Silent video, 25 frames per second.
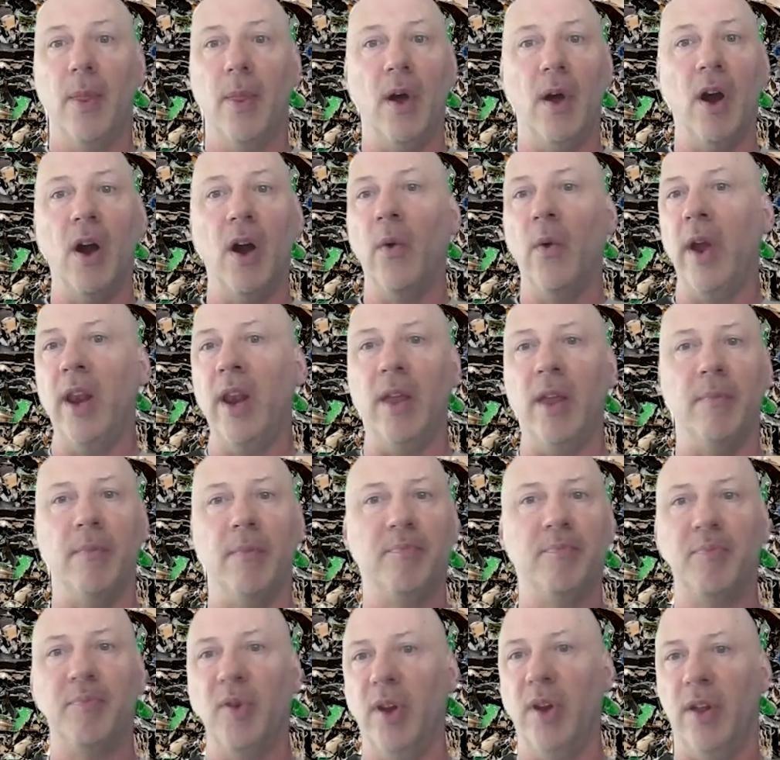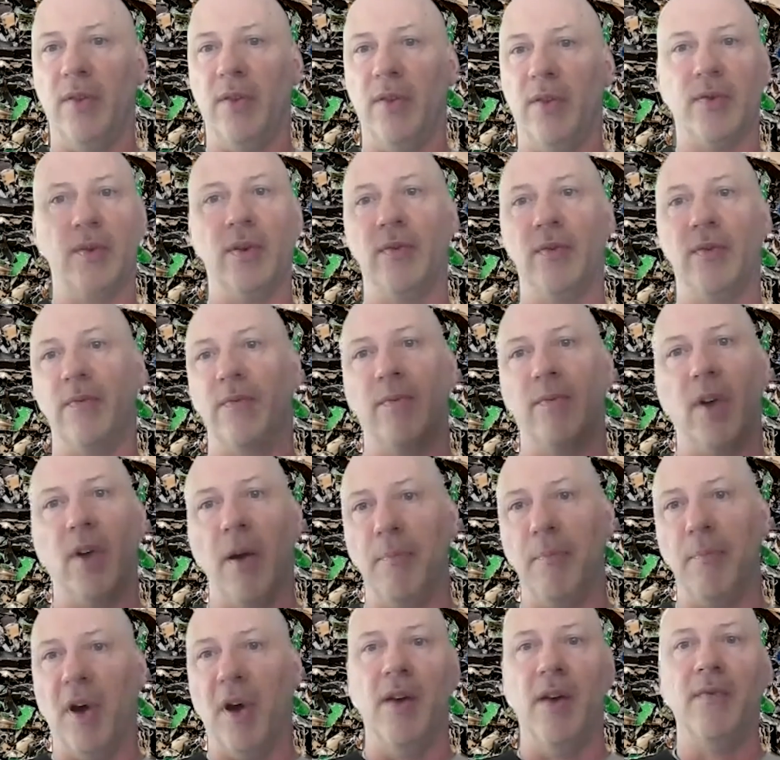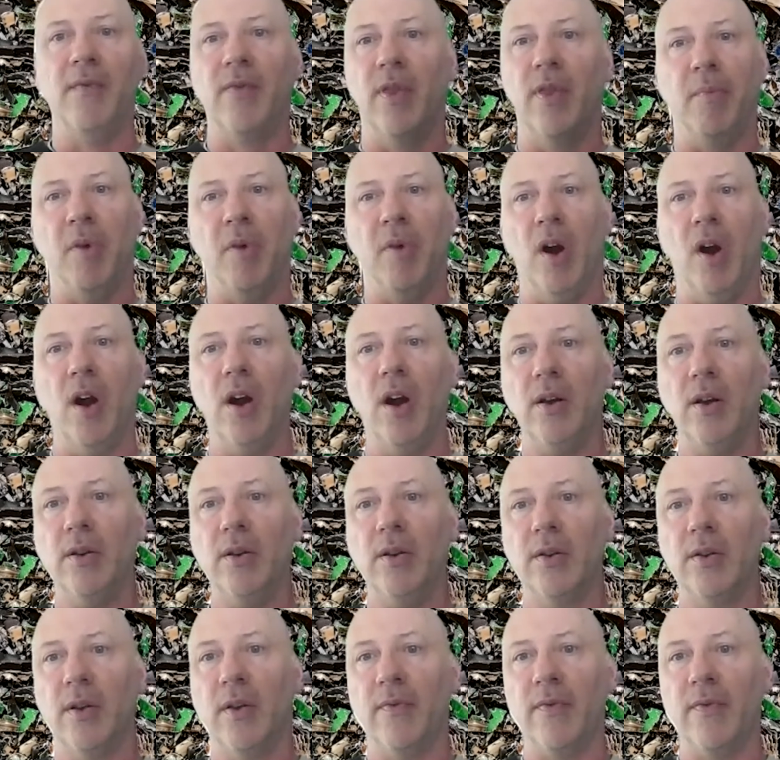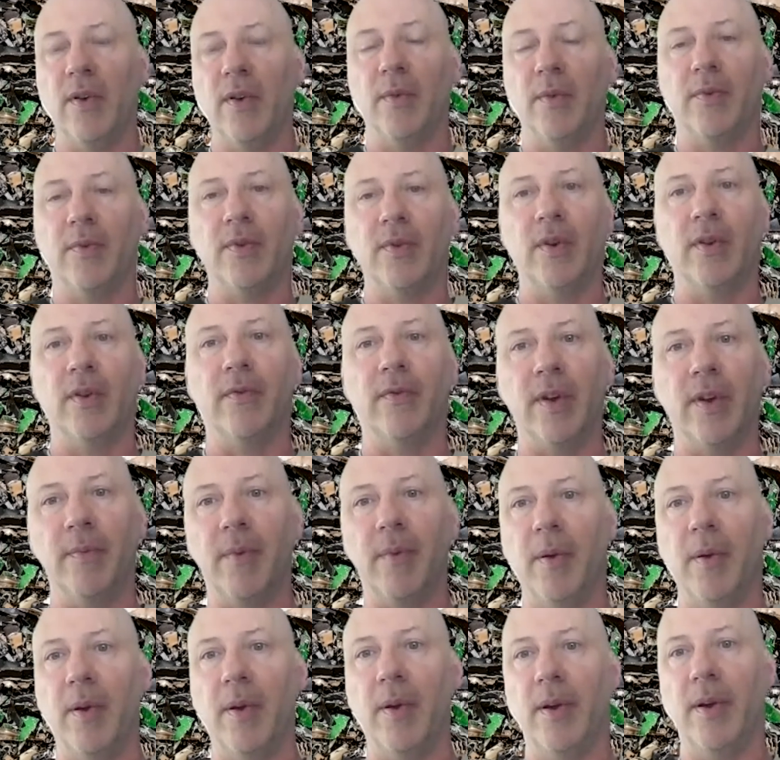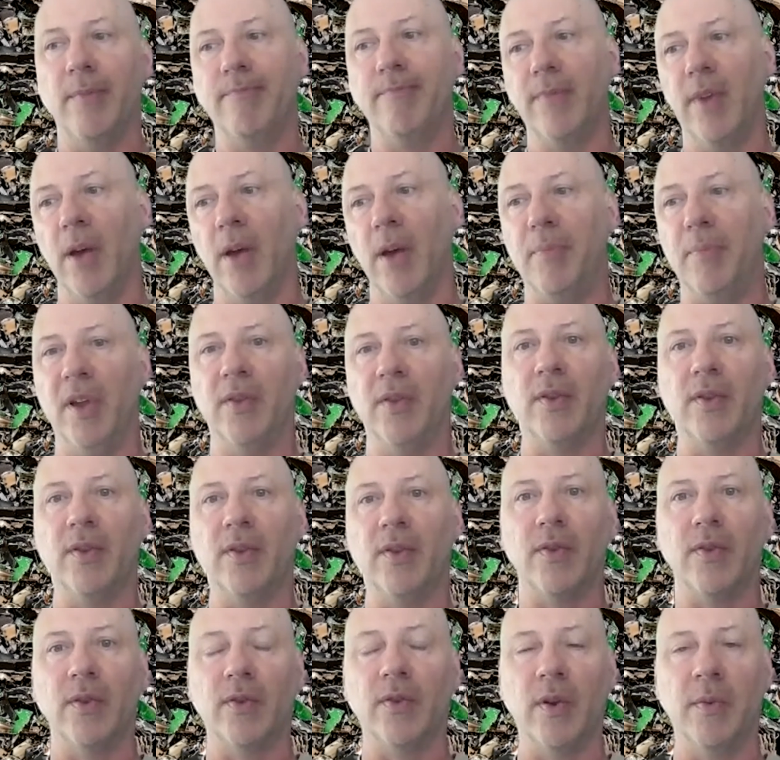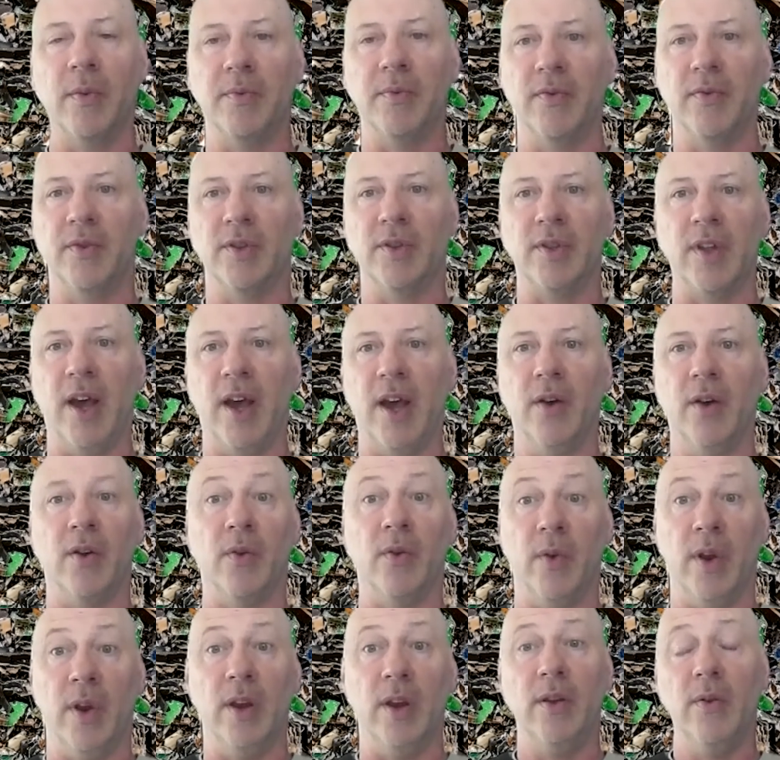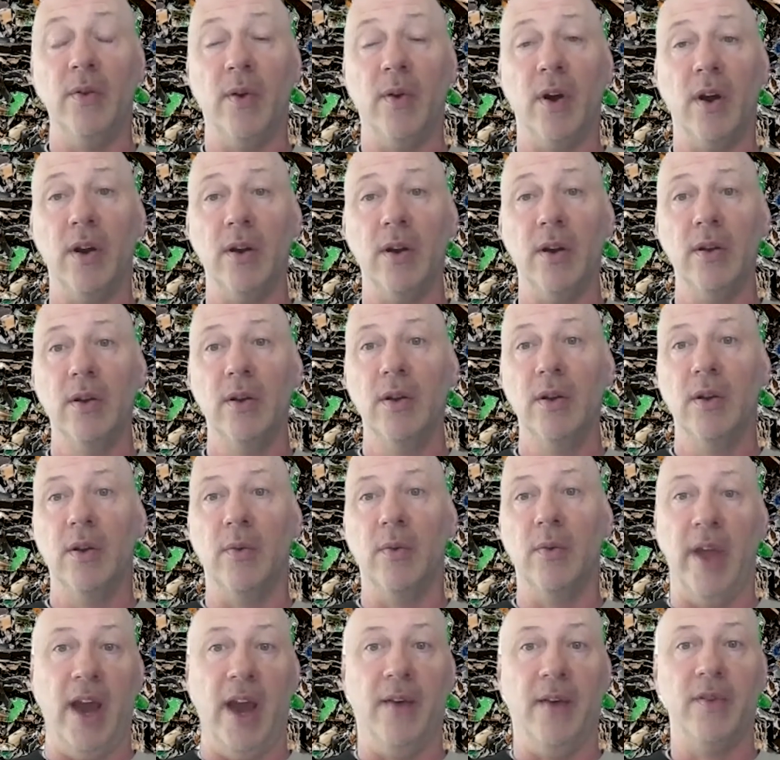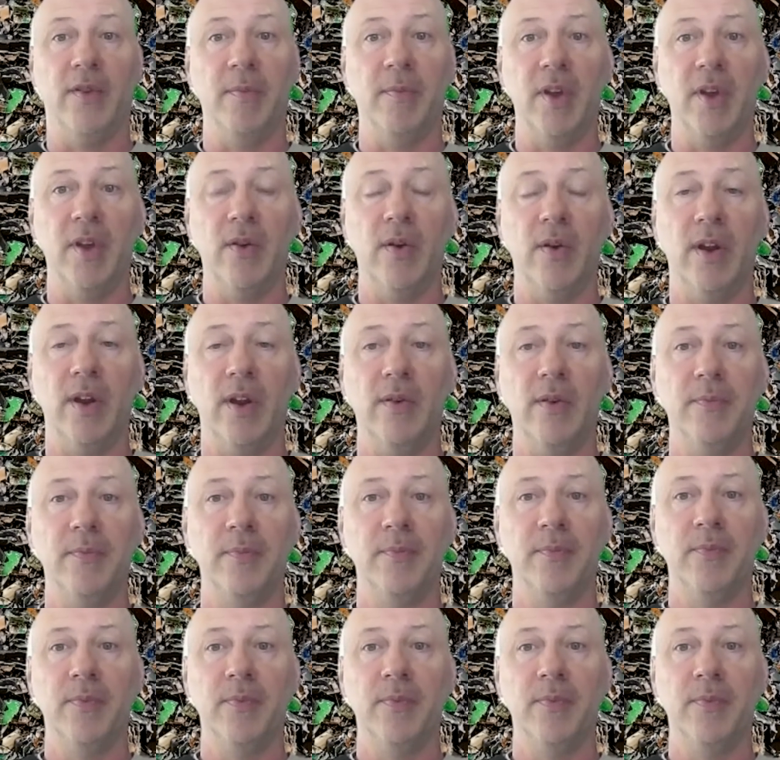already put us sort of above the bar for sort of a business in terms of just how green you are. We have to be green.